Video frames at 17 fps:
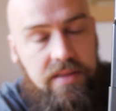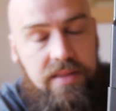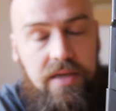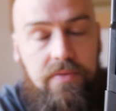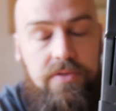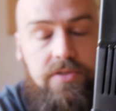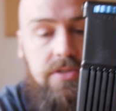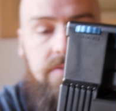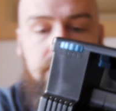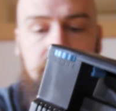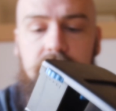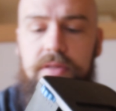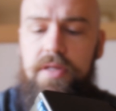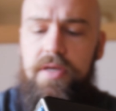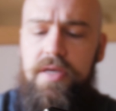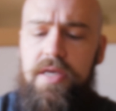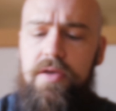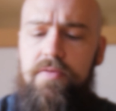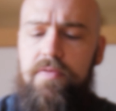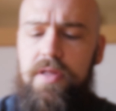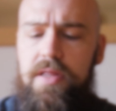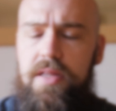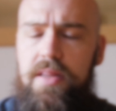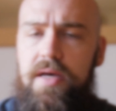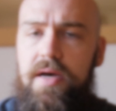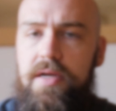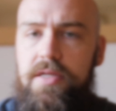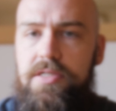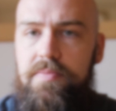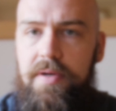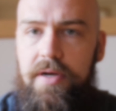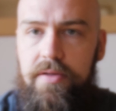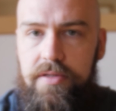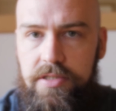And that was something that he really liked
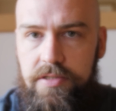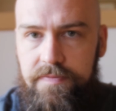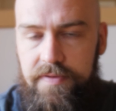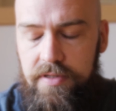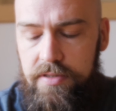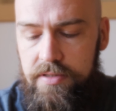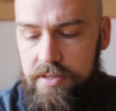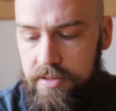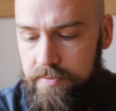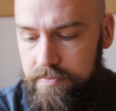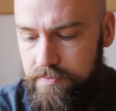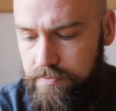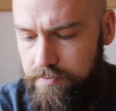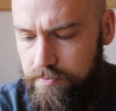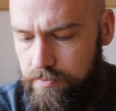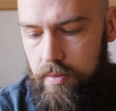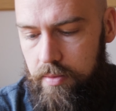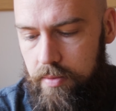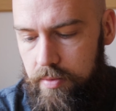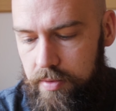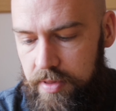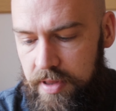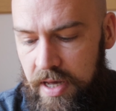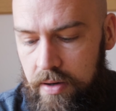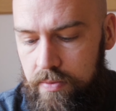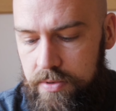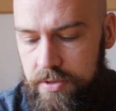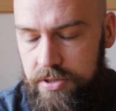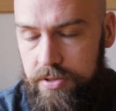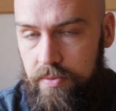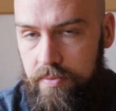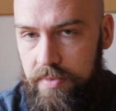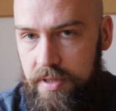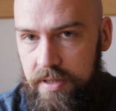about this filter. That was
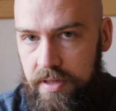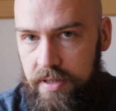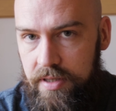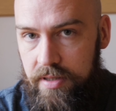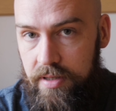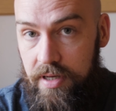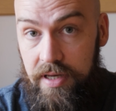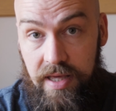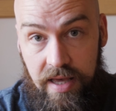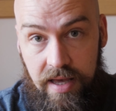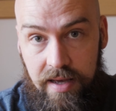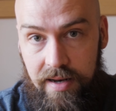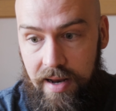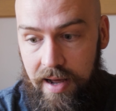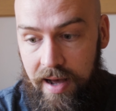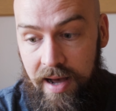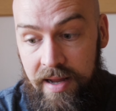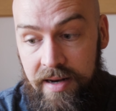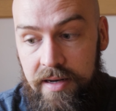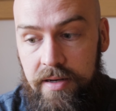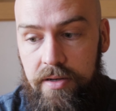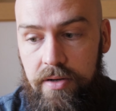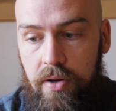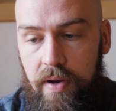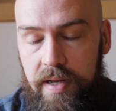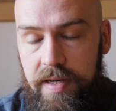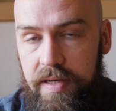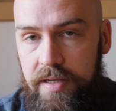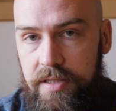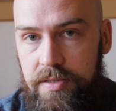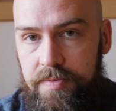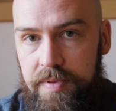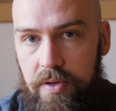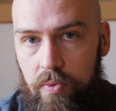something that, again, I didn't know I
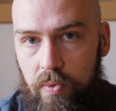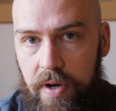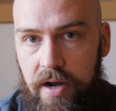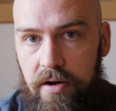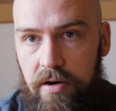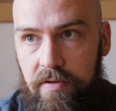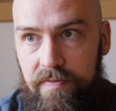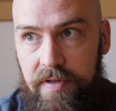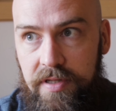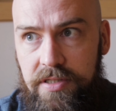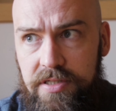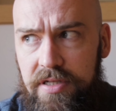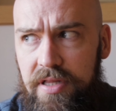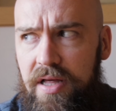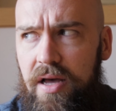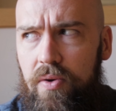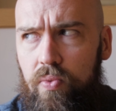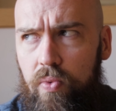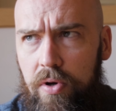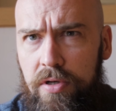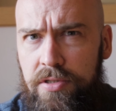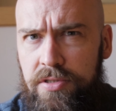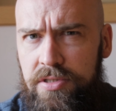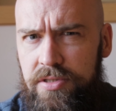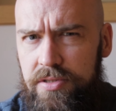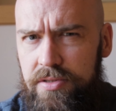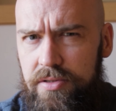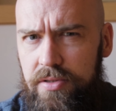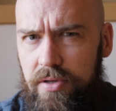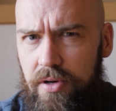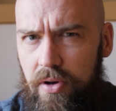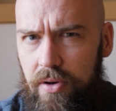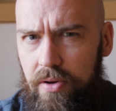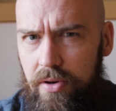needed to be aware of until I was
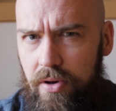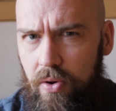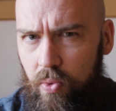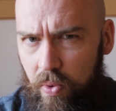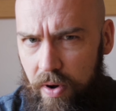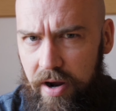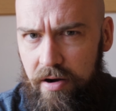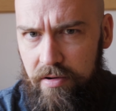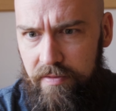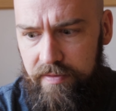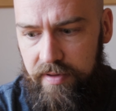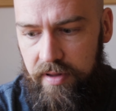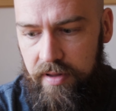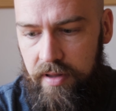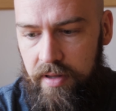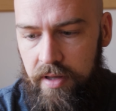aware of it.